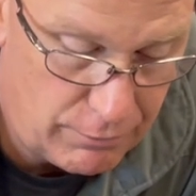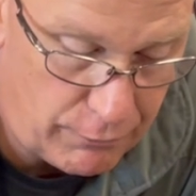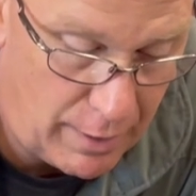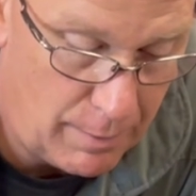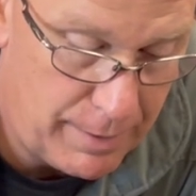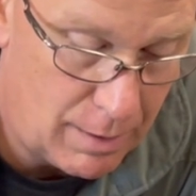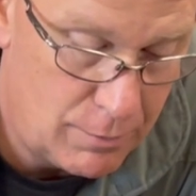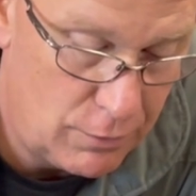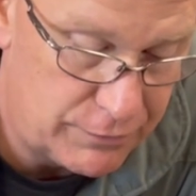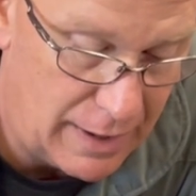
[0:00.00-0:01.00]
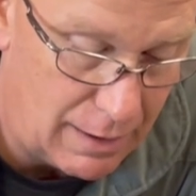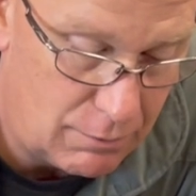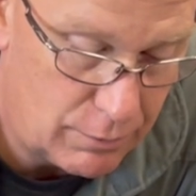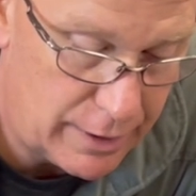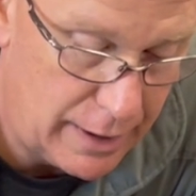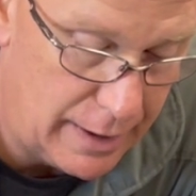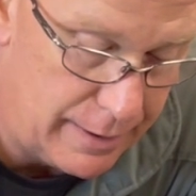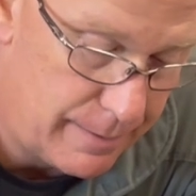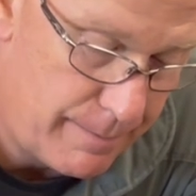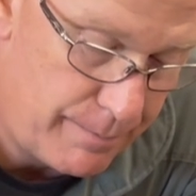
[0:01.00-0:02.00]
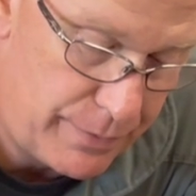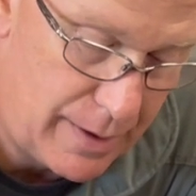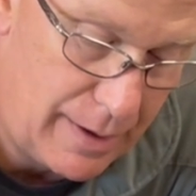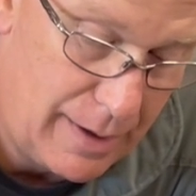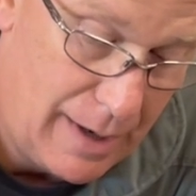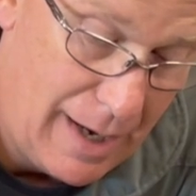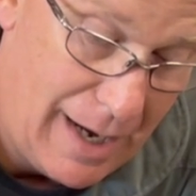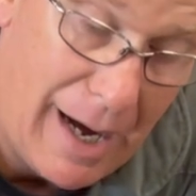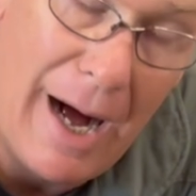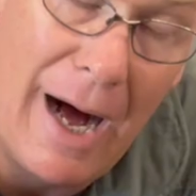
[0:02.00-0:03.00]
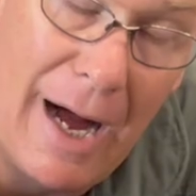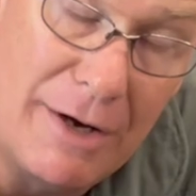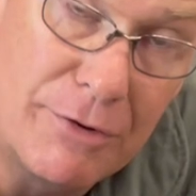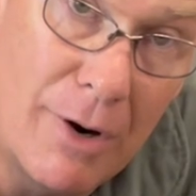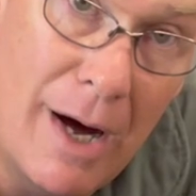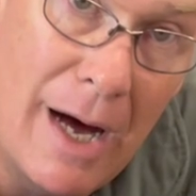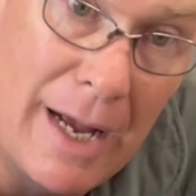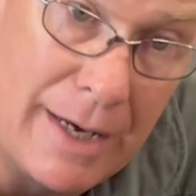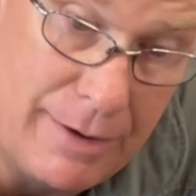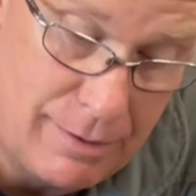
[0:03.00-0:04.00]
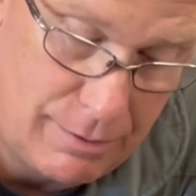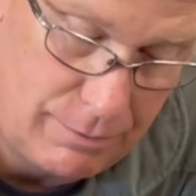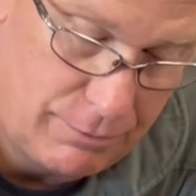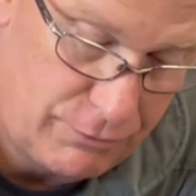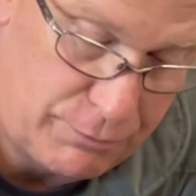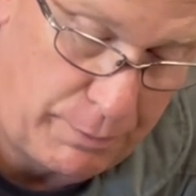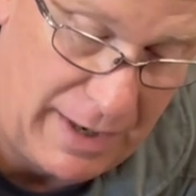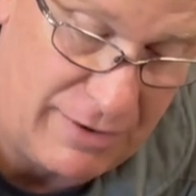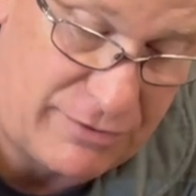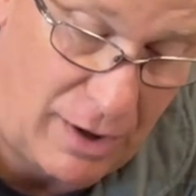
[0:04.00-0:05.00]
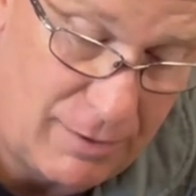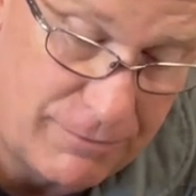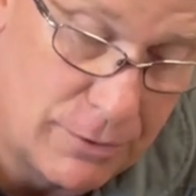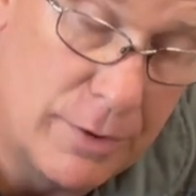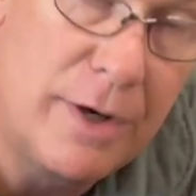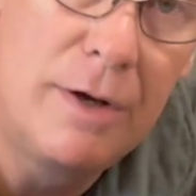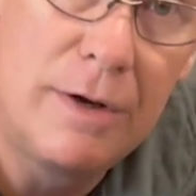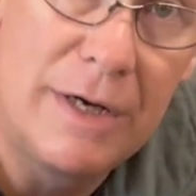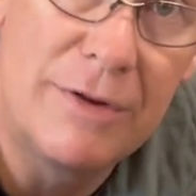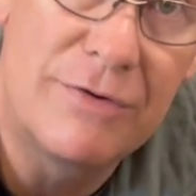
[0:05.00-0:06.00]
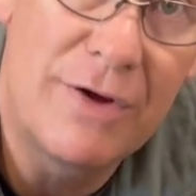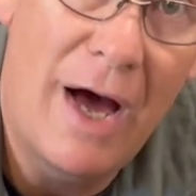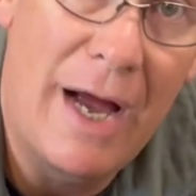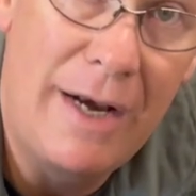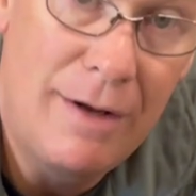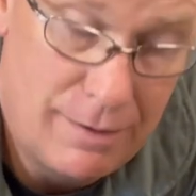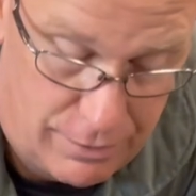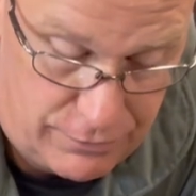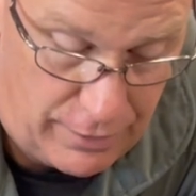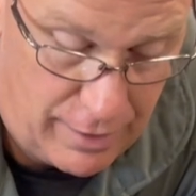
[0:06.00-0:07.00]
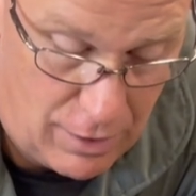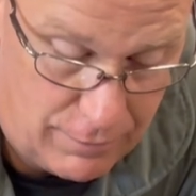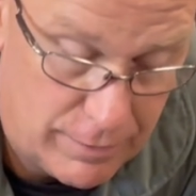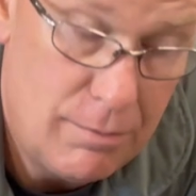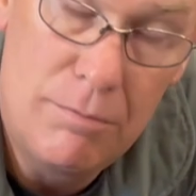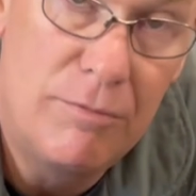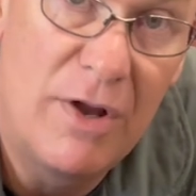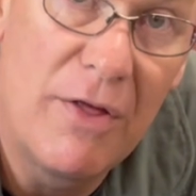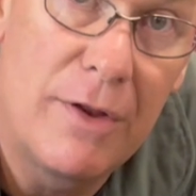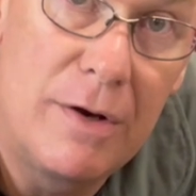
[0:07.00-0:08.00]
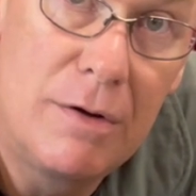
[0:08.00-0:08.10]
Throttle pedal moves now. We're good. I tried spraying starting fluid in the side, turn it over, nothing.